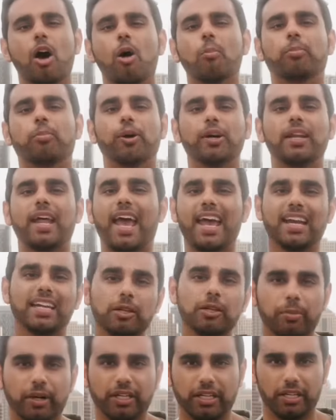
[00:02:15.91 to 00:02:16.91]
Put
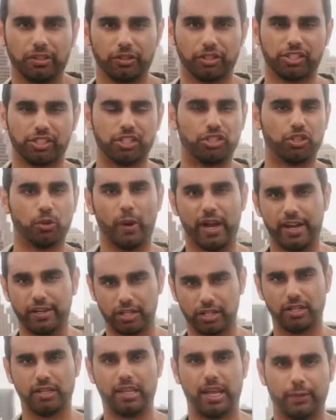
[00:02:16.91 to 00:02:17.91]
anybody in your
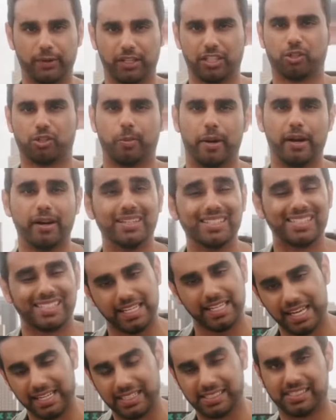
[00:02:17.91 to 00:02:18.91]
situation, they would experience
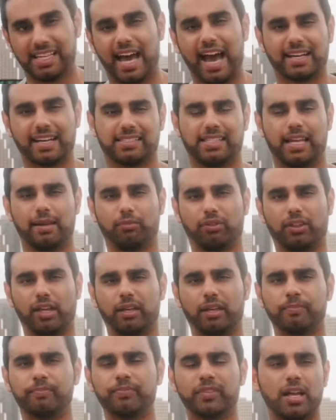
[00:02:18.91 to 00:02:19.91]
the exact same thing.